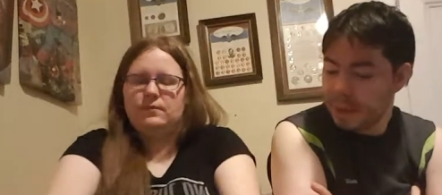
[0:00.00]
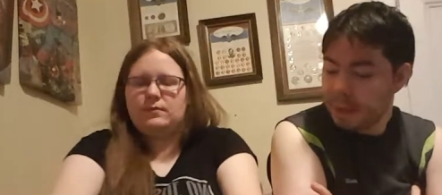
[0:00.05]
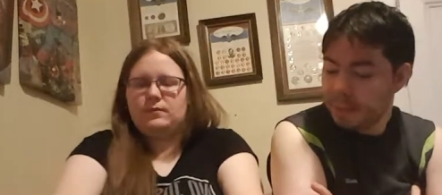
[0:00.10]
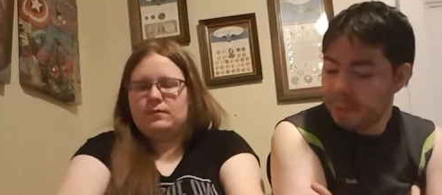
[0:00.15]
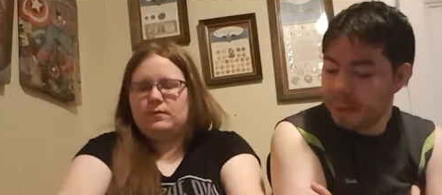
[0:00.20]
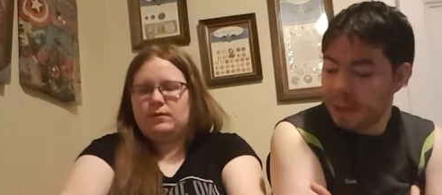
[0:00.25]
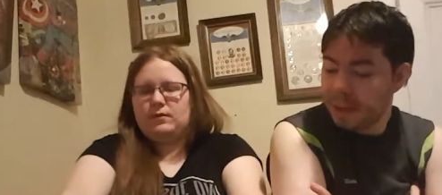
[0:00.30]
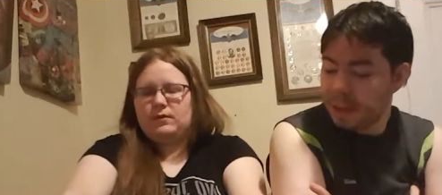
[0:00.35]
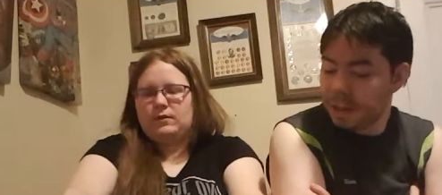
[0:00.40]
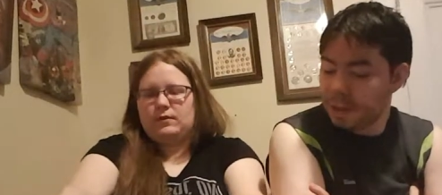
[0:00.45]

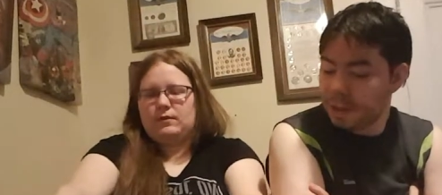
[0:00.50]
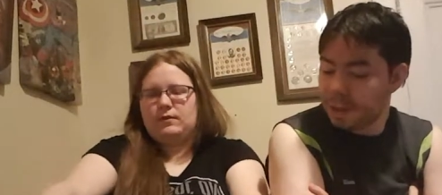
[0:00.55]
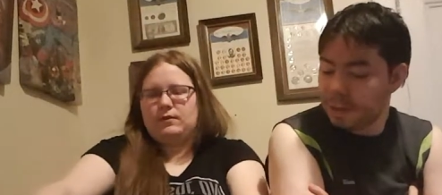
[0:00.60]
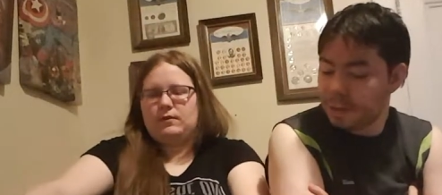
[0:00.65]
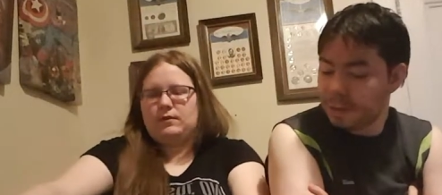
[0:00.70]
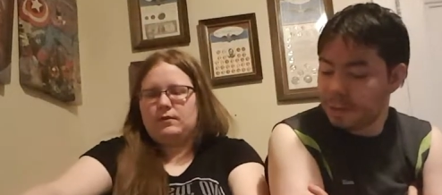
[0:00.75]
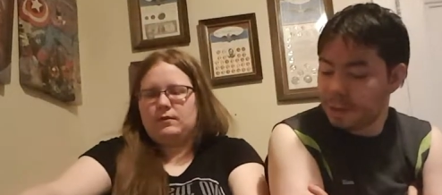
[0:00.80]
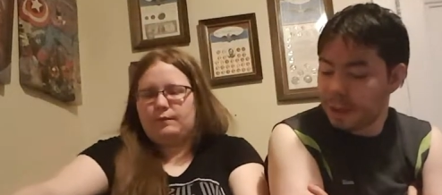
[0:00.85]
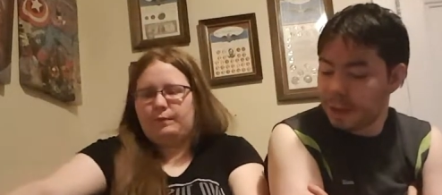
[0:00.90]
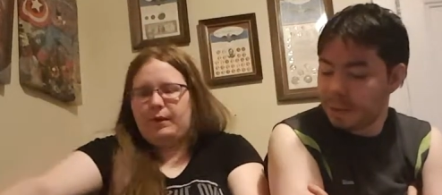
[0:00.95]
Speaker 1: Bayley
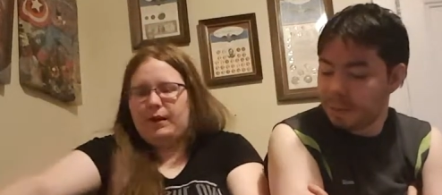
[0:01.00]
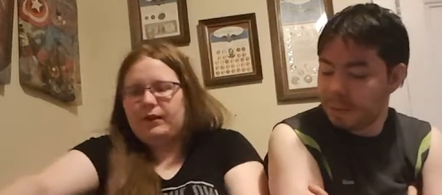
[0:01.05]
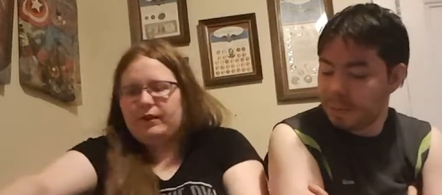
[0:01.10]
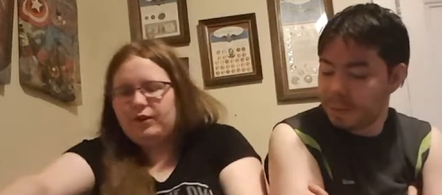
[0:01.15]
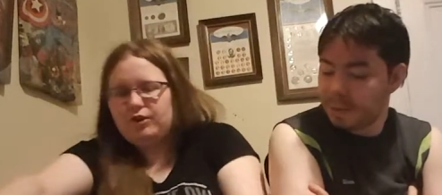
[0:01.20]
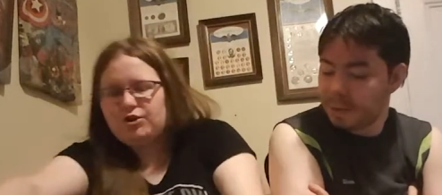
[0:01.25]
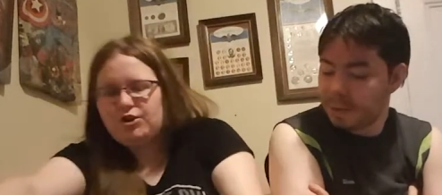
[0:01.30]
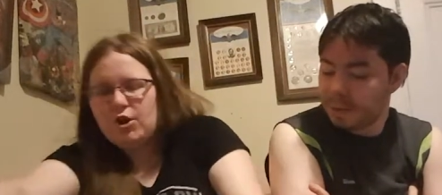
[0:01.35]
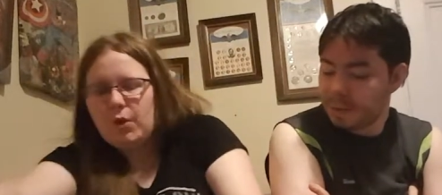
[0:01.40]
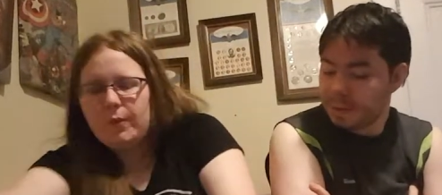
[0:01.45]
shows
Speaker 2: up.
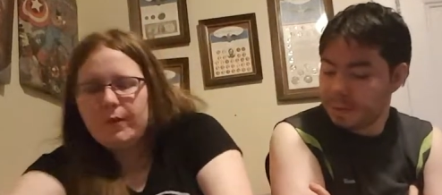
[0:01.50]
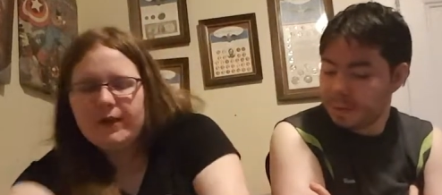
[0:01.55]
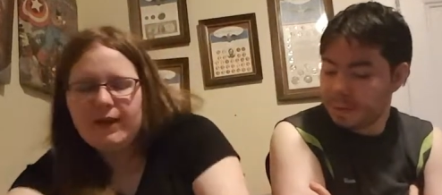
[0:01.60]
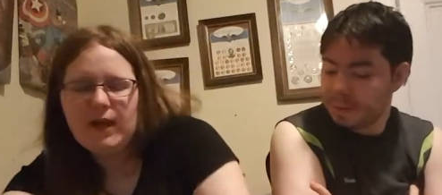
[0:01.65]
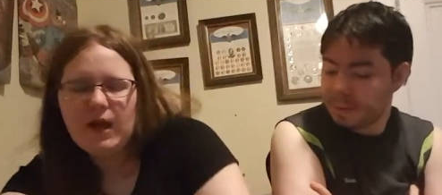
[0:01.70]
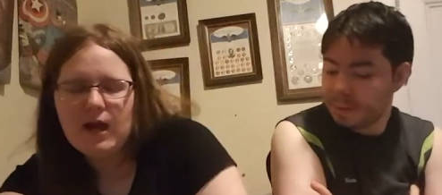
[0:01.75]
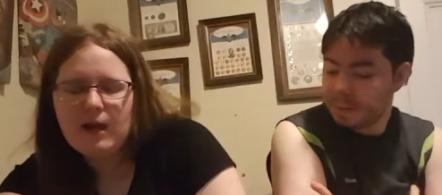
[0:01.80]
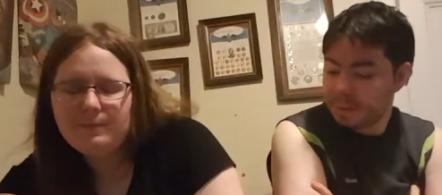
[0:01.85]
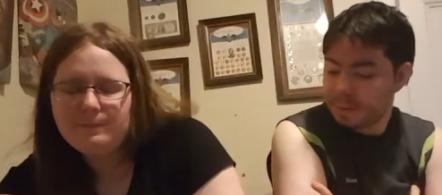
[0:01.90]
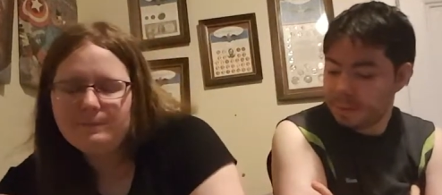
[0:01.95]
Bayley's showing
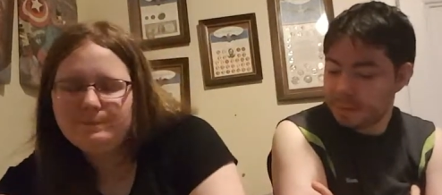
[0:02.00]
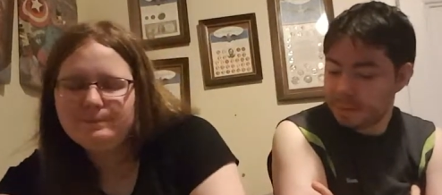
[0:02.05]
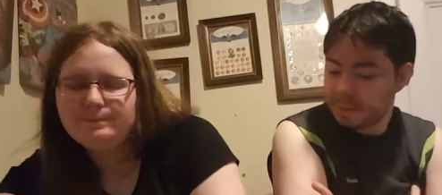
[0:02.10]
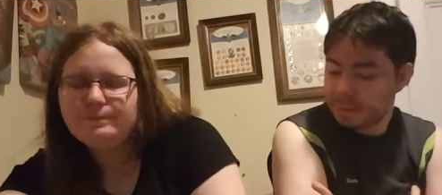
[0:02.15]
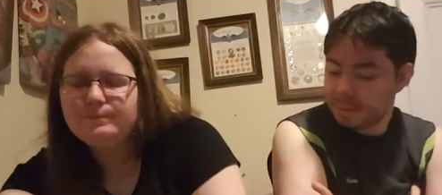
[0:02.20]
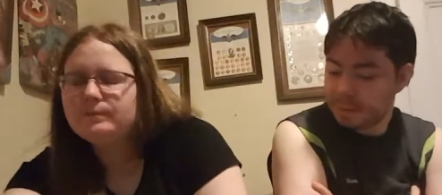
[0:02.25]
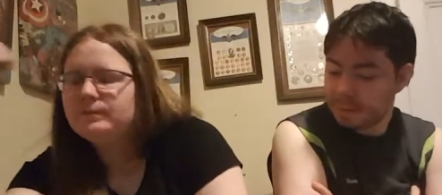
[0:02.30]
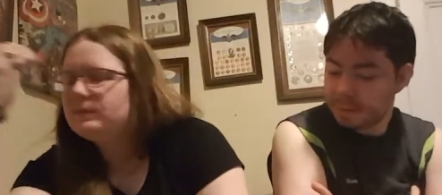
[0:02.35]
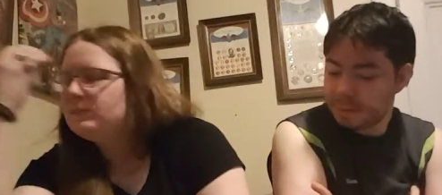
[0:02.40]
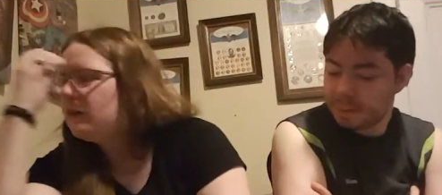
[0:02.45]
up.
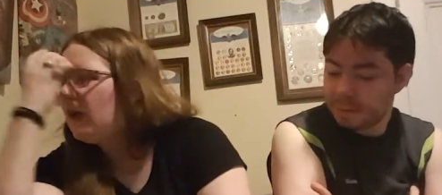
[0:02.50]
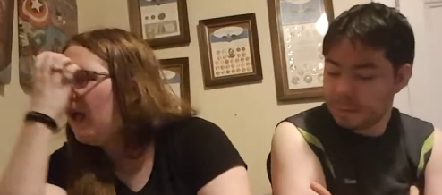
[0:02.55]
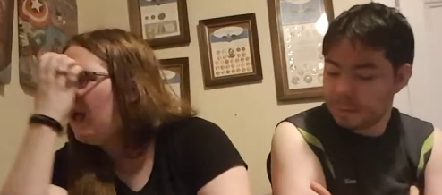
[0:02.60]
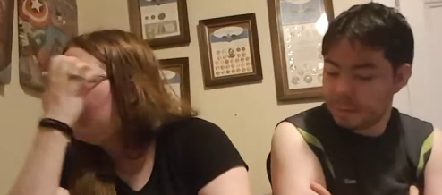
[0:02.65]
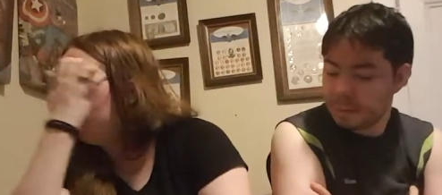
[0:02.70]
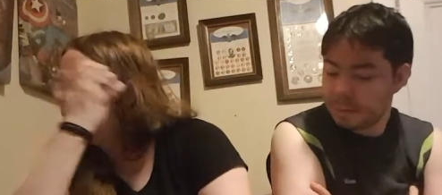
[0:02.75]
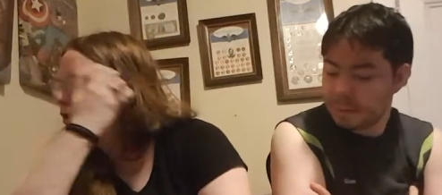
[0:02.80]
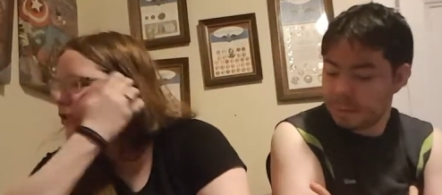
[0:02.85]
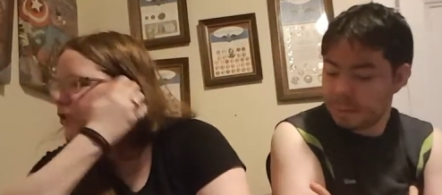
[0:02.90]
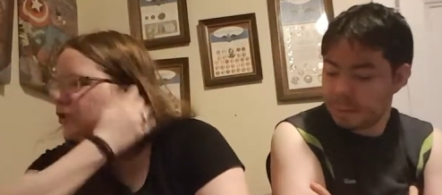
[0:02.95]

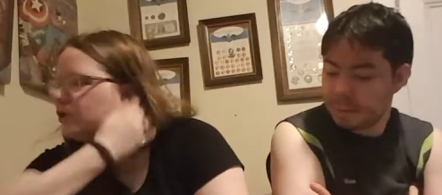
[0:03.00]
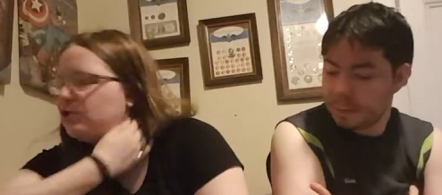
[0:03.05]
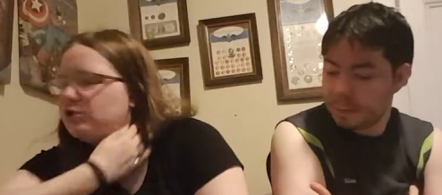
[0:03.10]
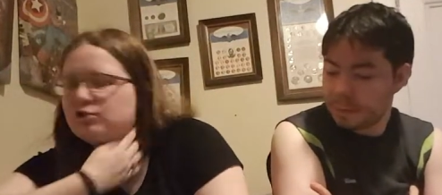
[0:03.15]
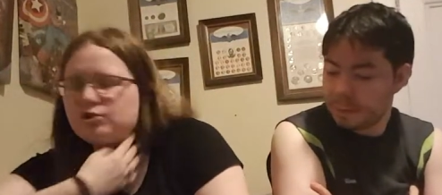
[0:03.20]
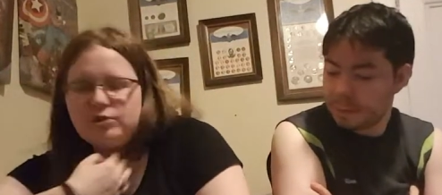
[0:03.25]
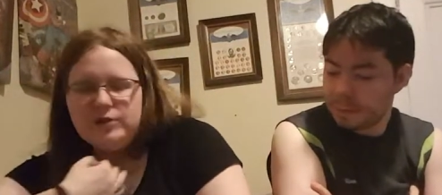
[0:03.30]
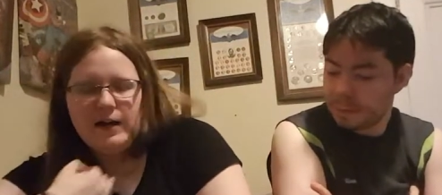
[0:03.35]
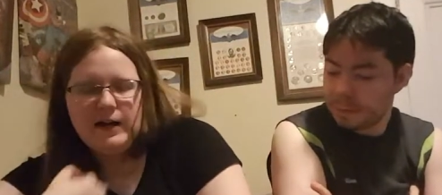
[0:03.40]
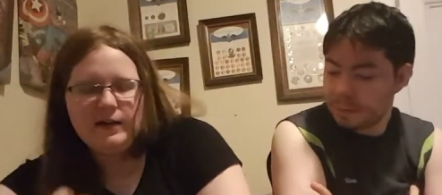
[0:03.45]
And she's
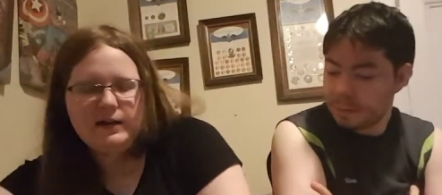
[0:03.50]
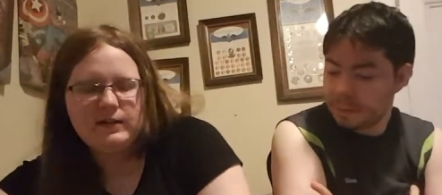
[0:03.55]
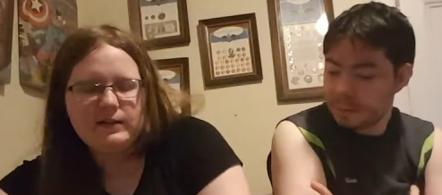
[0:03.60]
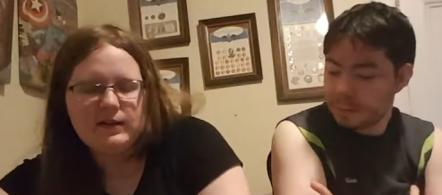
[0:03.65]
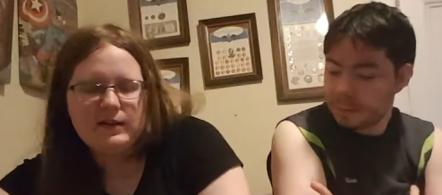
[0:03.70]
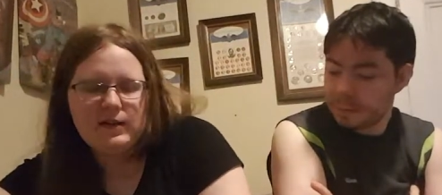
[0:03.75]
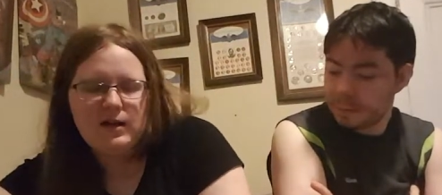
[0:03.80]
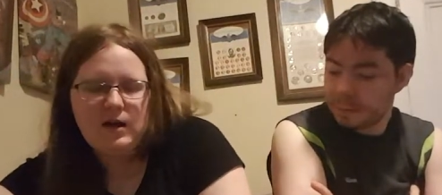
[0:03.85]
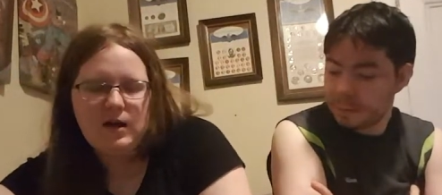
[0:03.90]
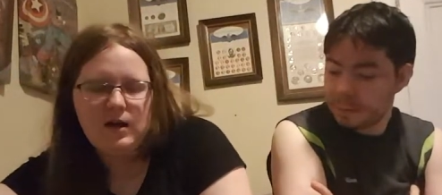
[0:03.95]

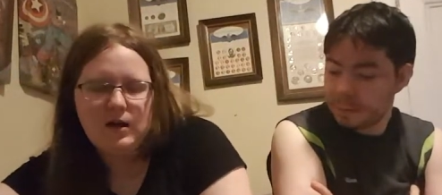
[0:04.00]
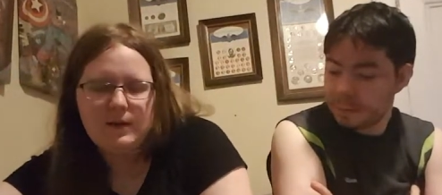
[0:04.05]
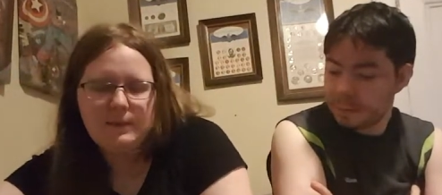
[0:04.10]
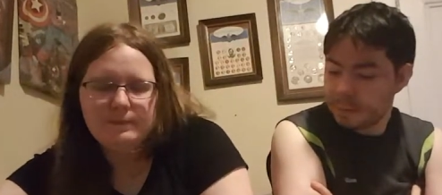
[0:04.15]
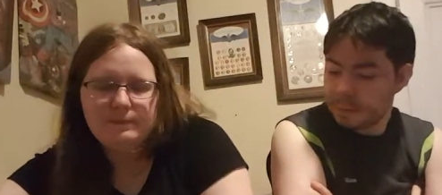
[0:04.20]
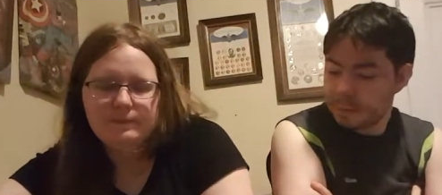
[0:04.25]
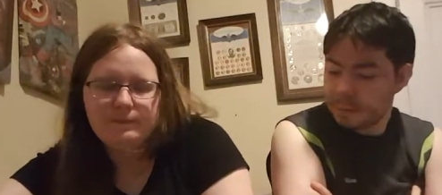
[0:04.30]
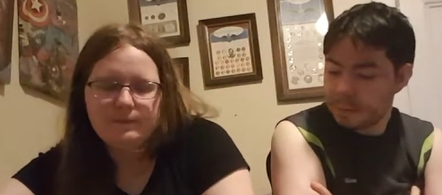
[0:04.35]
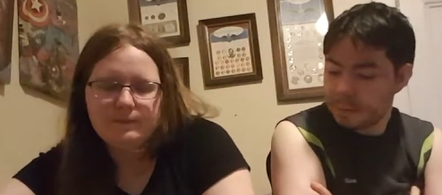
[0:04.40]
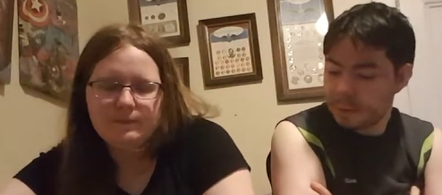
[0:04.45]
distracting, um...